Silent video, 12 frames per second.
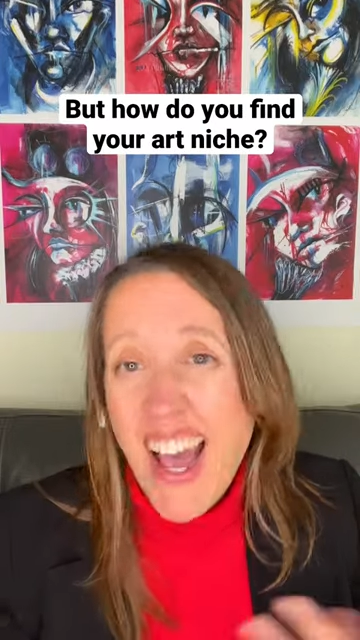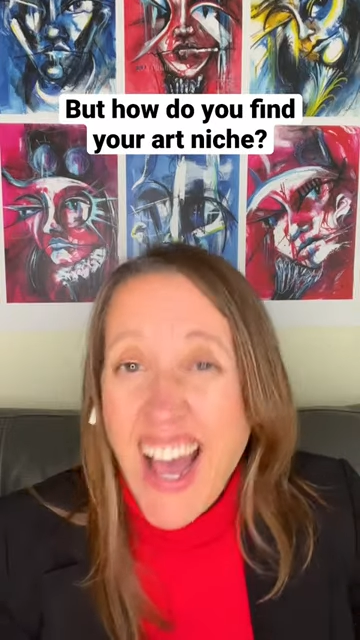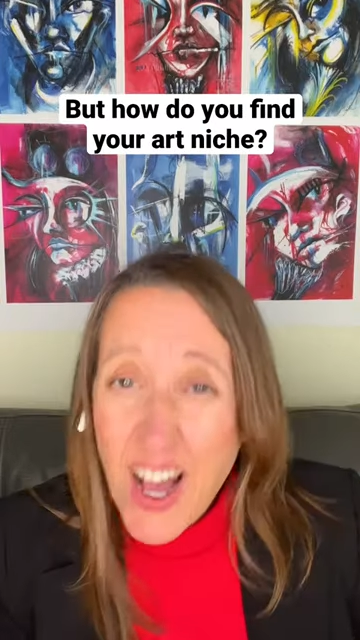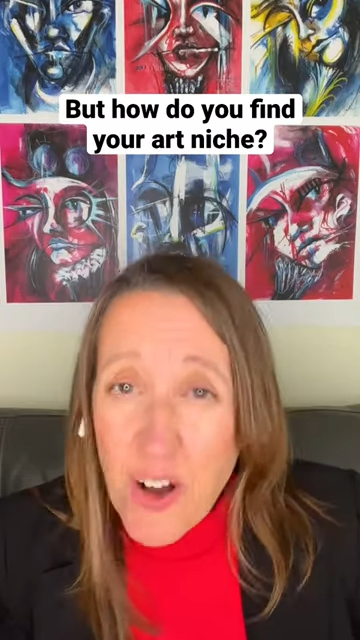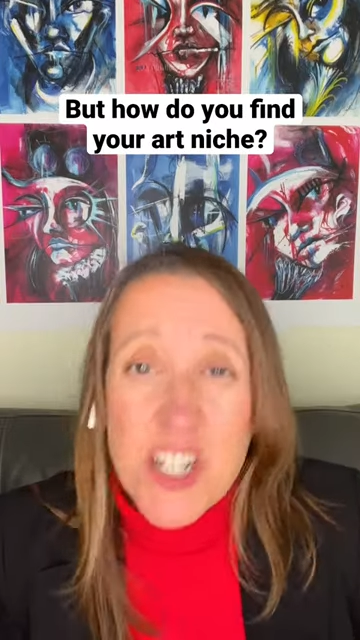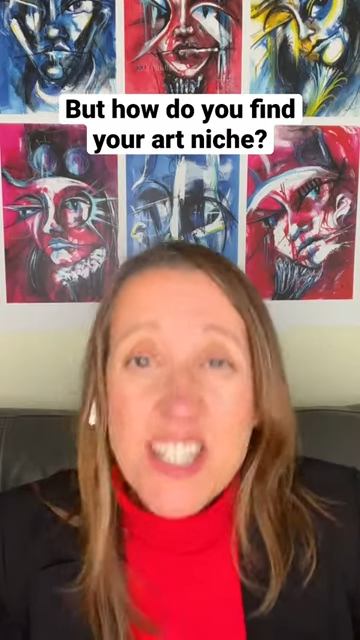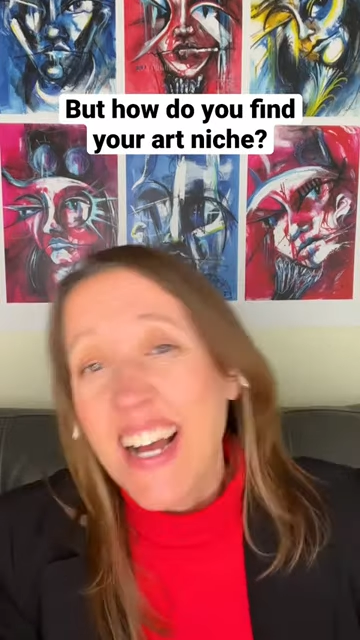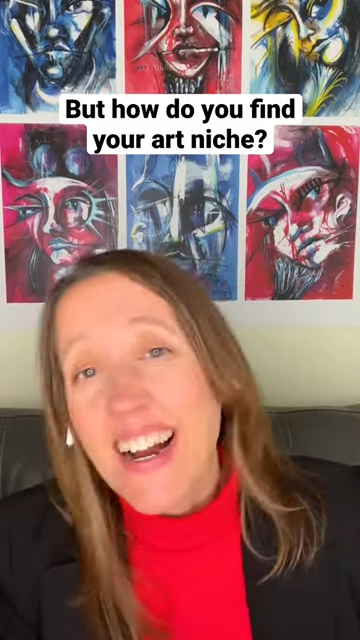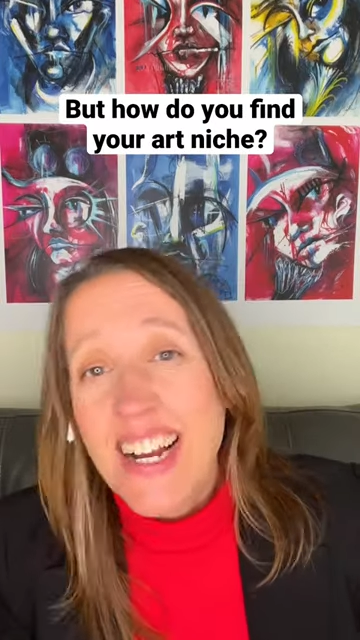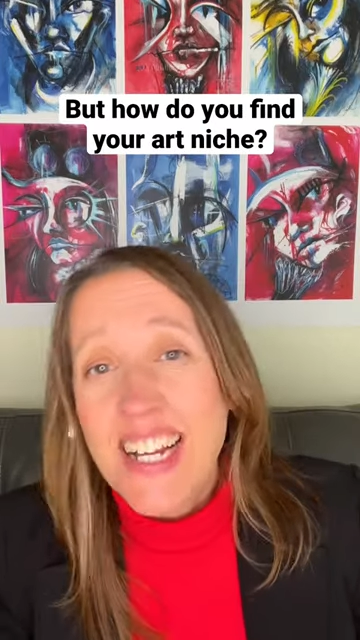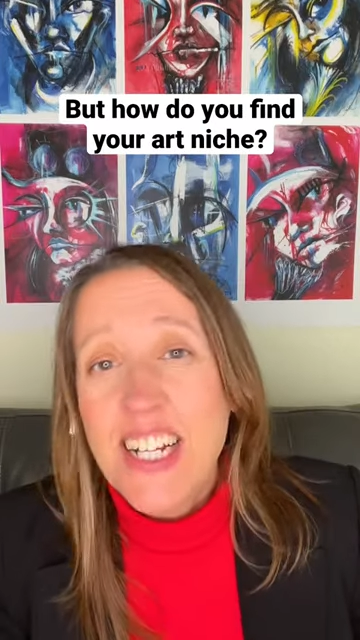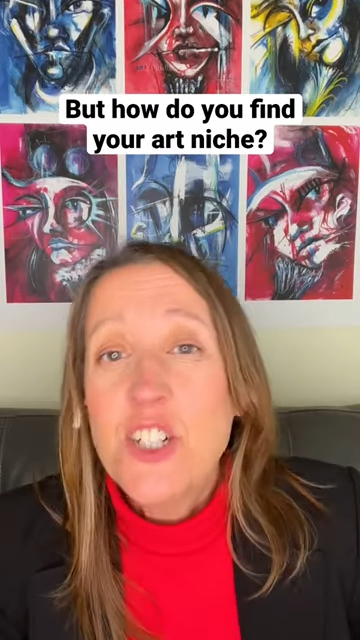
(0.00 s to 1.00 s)
how
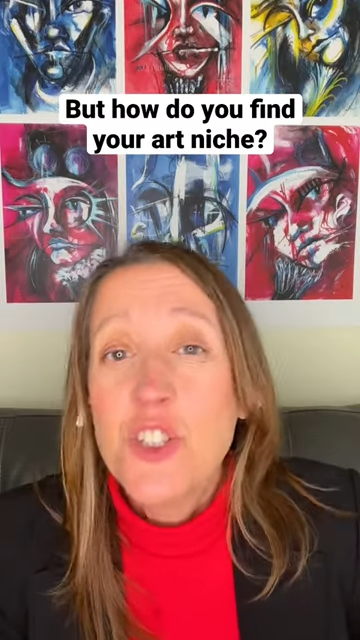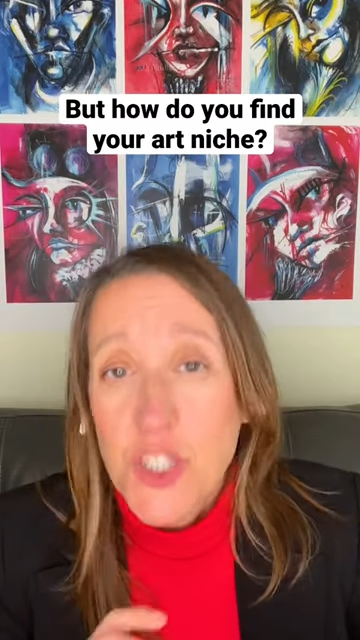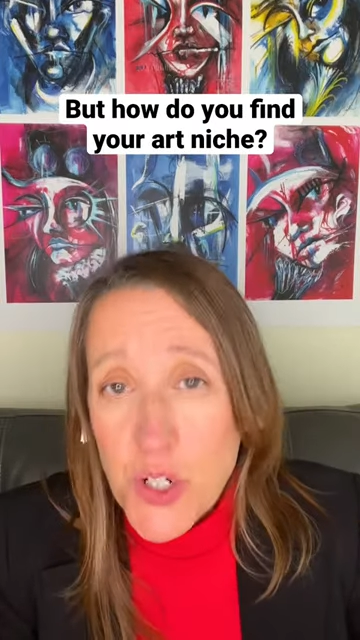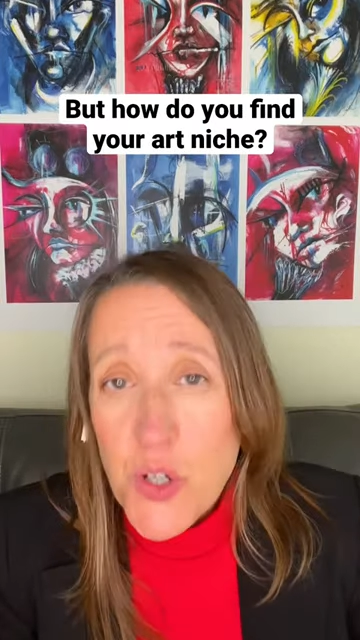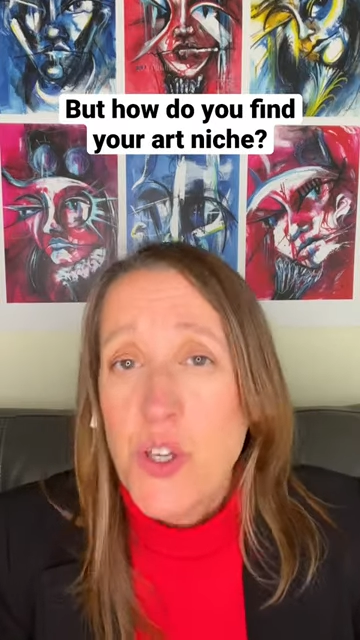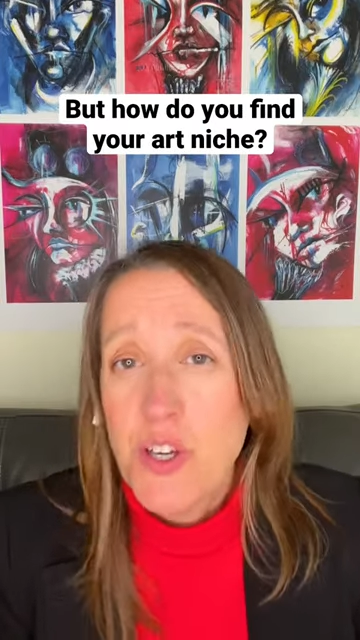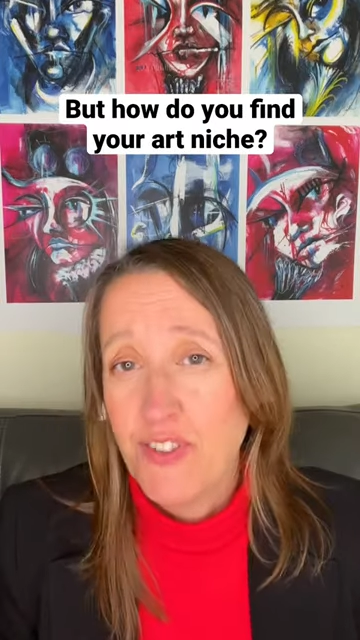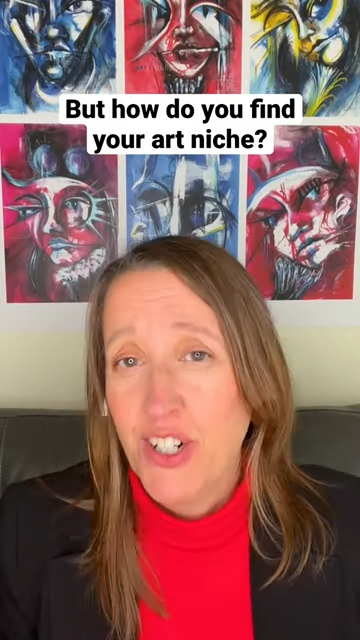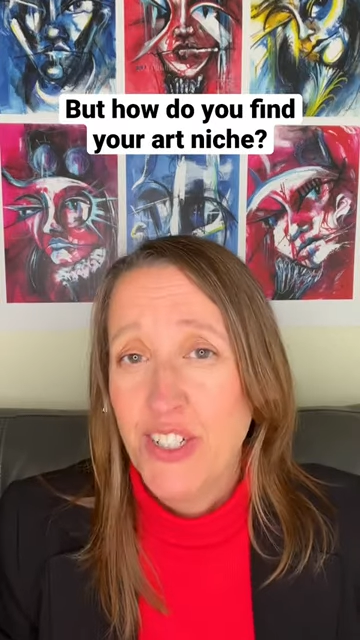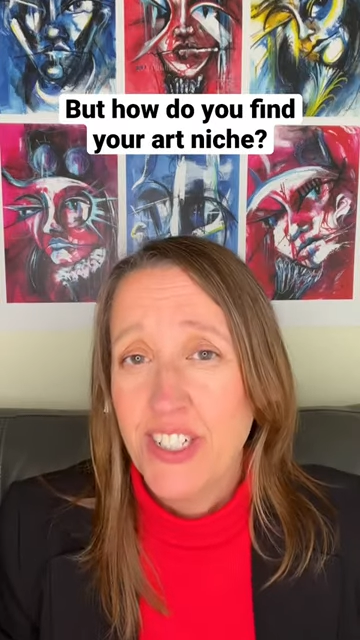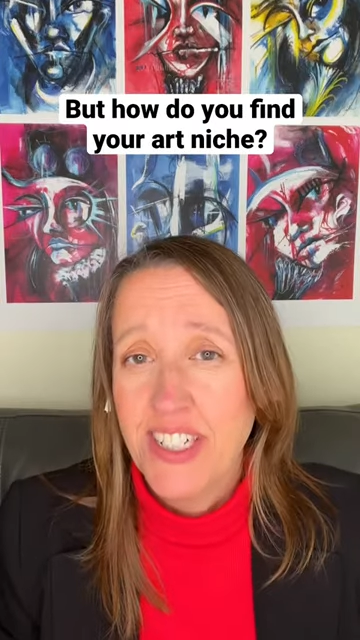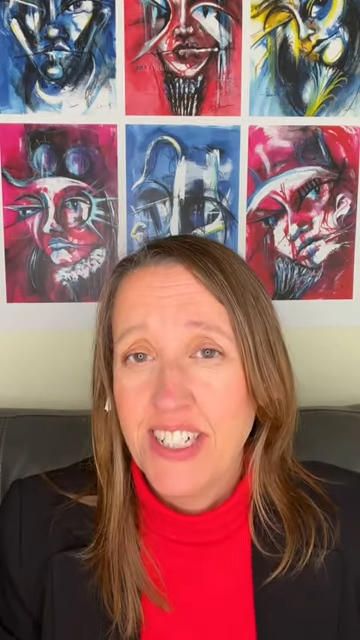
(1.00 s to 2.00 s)
exactly do you
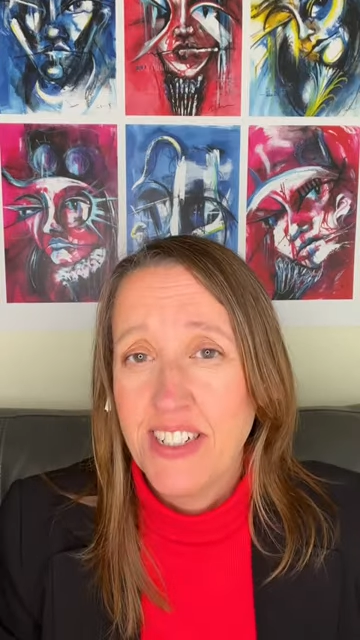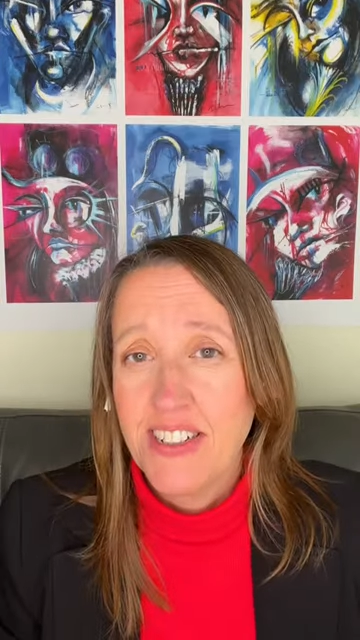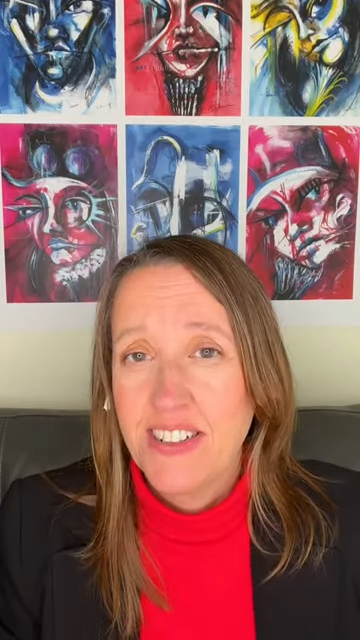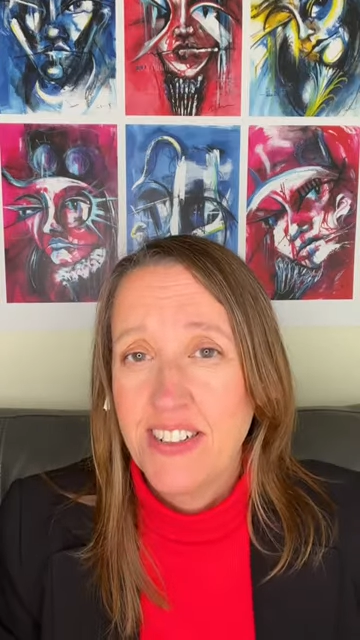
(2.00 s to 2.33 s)
find your niche?